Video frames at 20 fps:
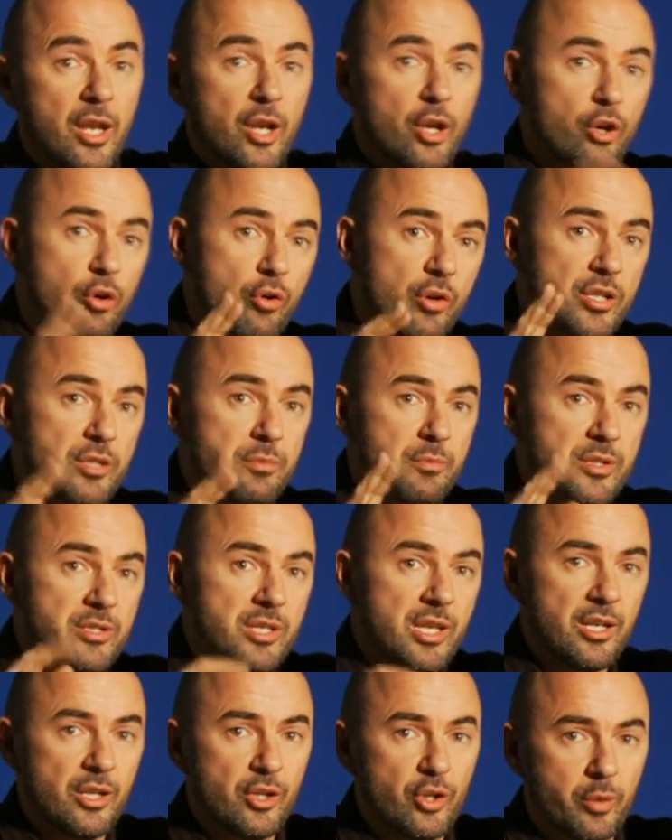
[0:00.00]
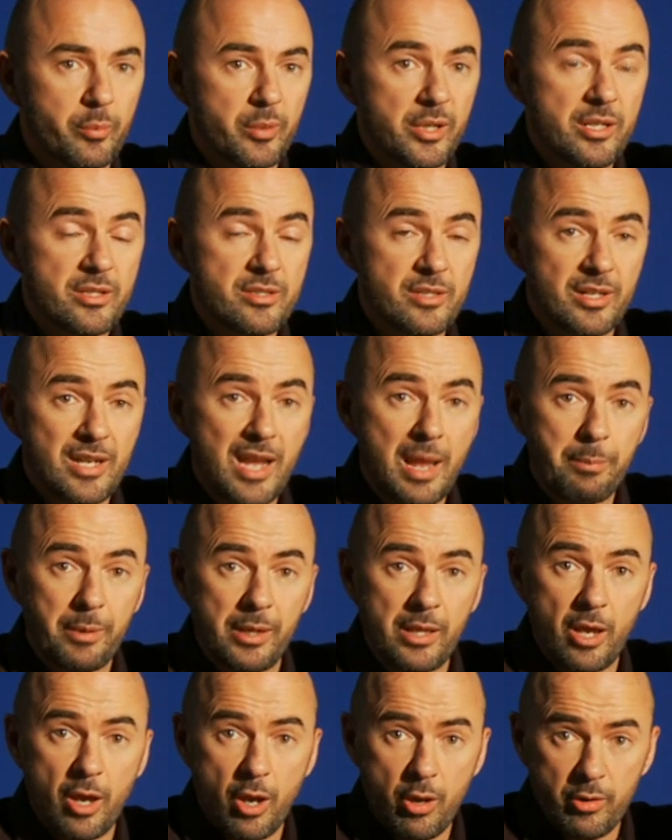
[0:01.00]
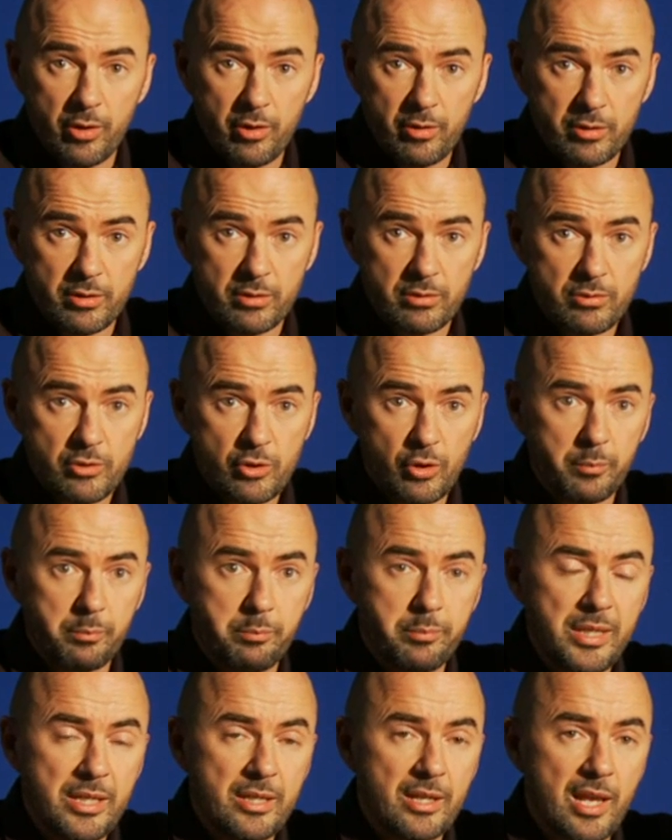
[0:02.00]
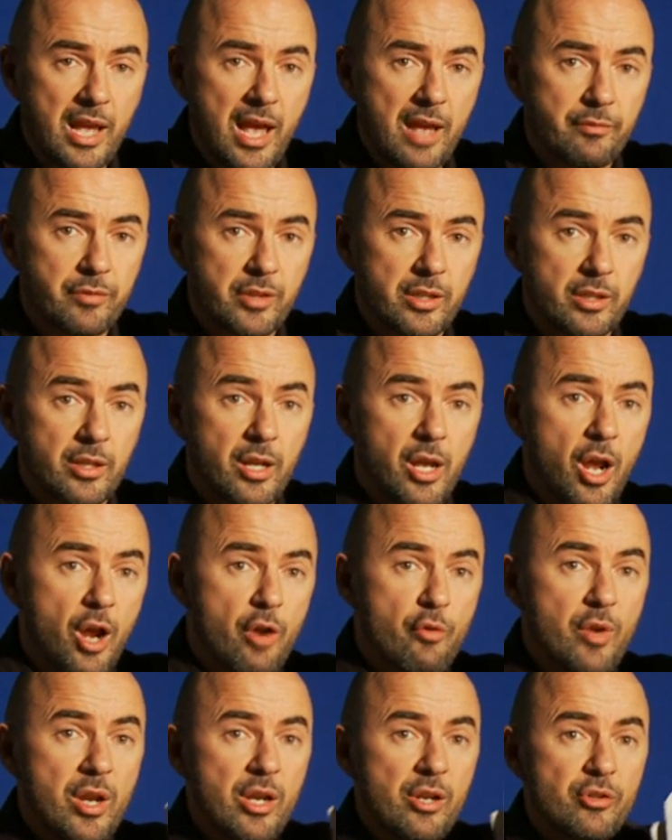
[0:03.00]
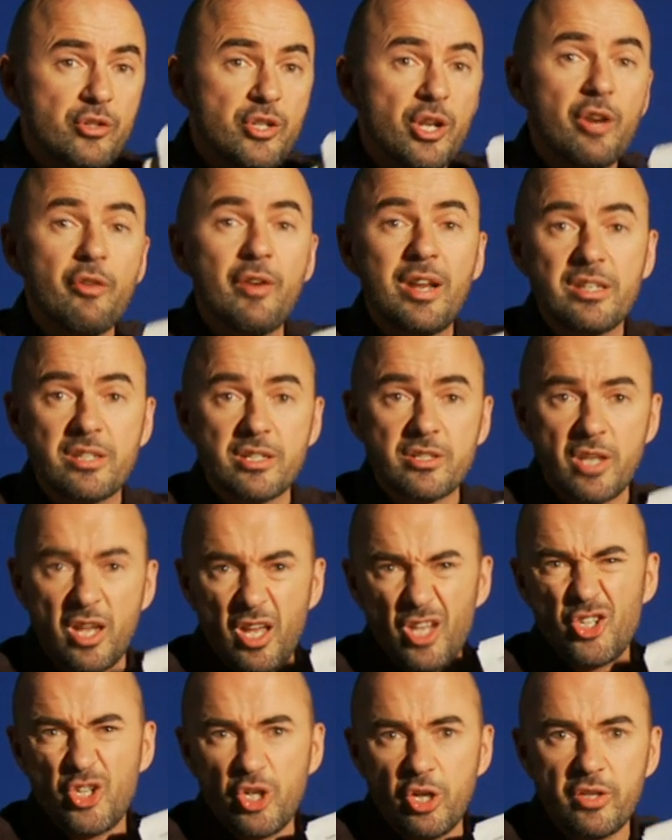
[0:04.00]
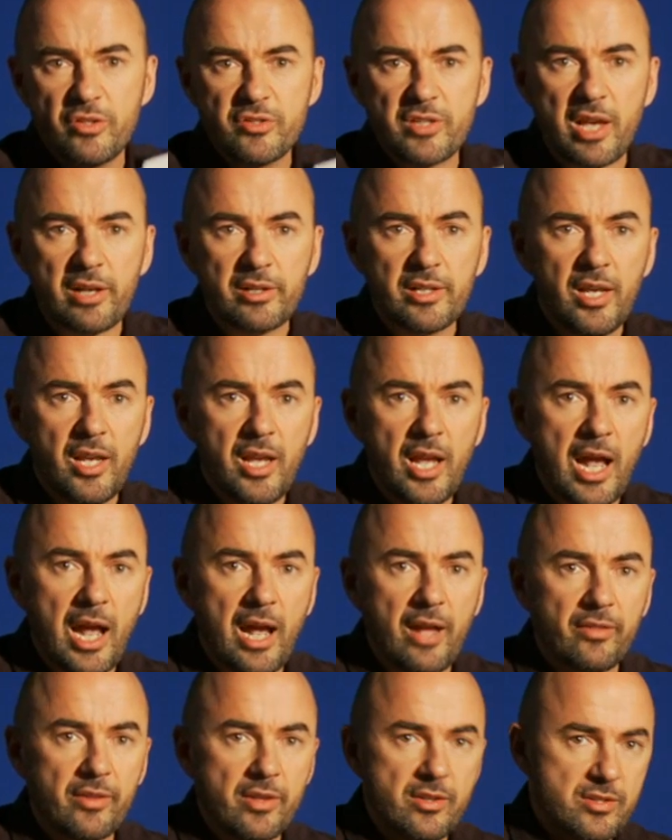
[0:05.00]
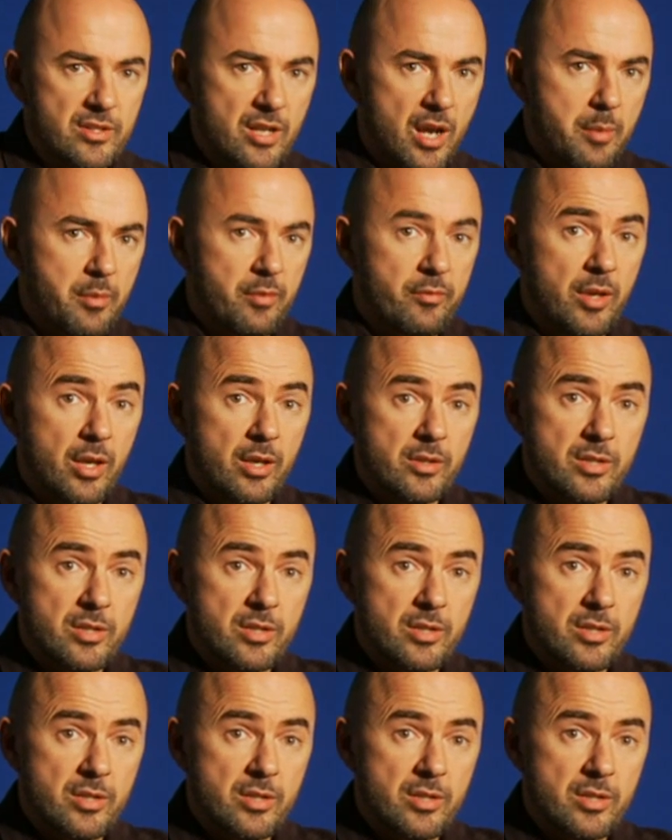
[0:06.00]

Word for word: Christmas Inn comedies that Napoli owner and top B-Day advocate Aurelio De Laurentiis churns out at this time of year.